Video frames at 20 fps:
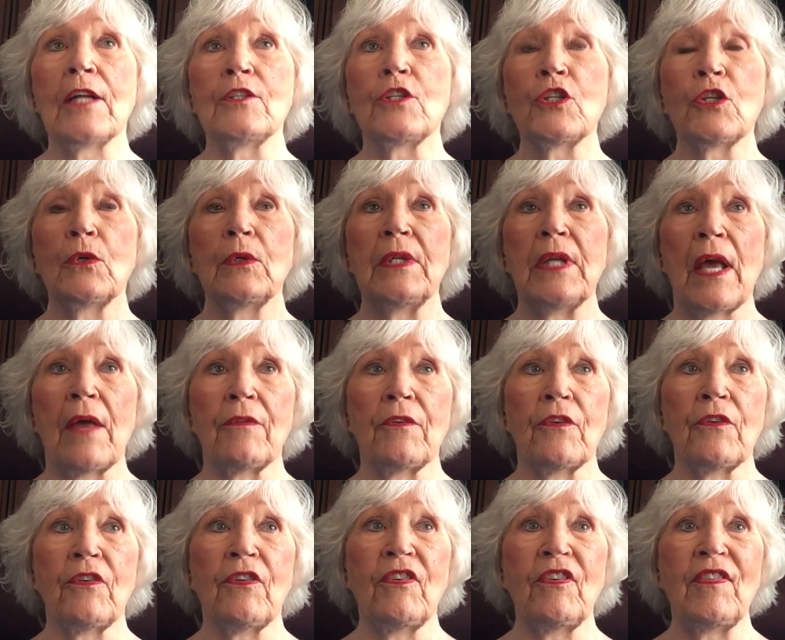to
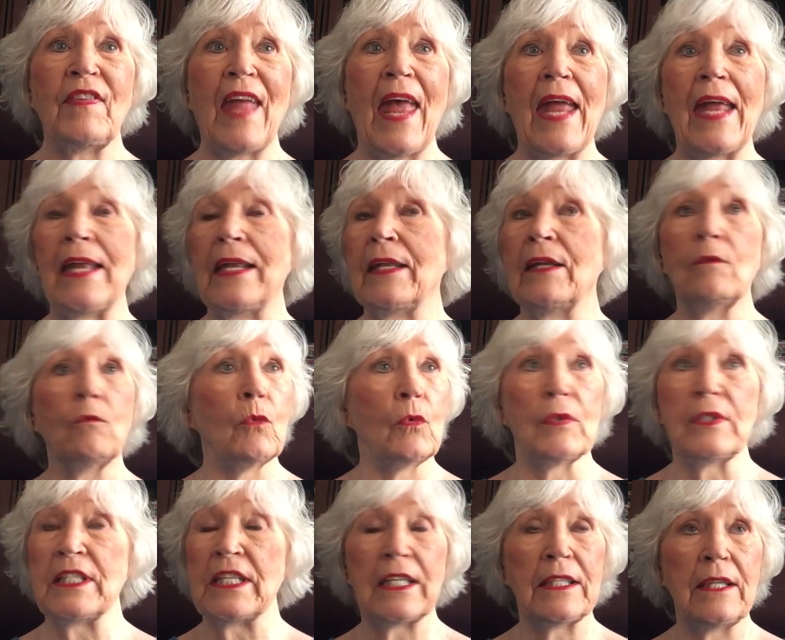another state
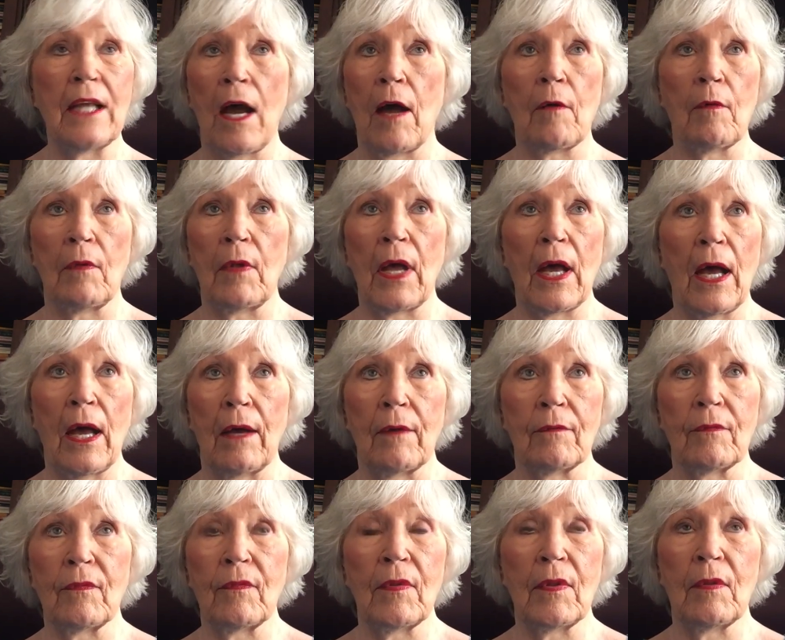and did not
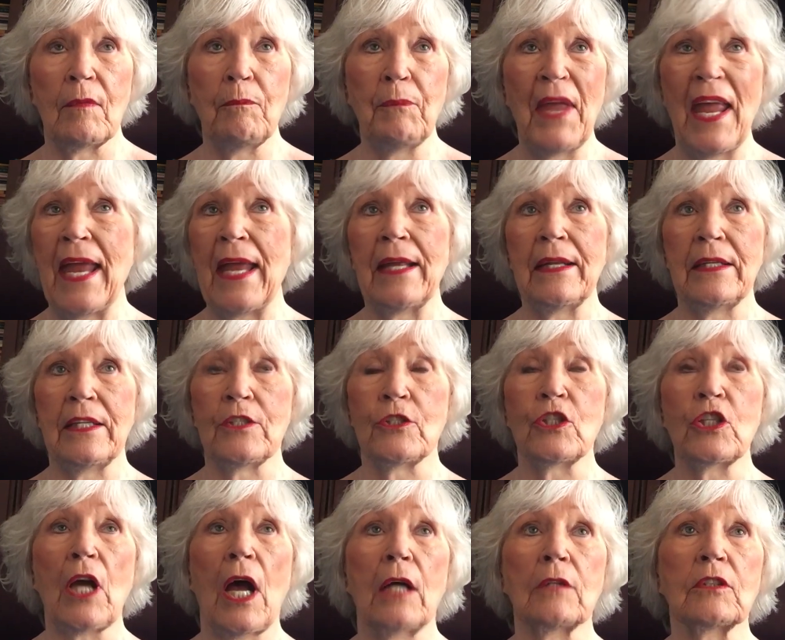pay any
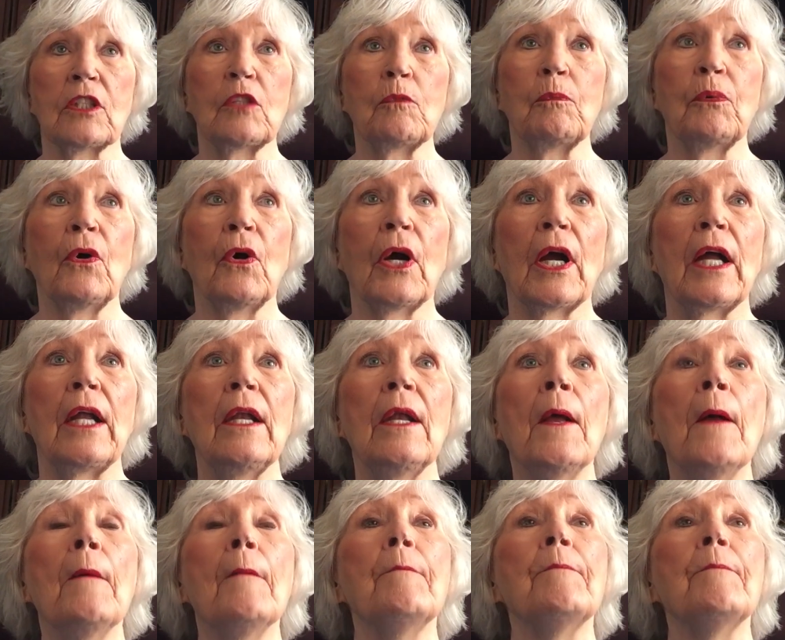child support.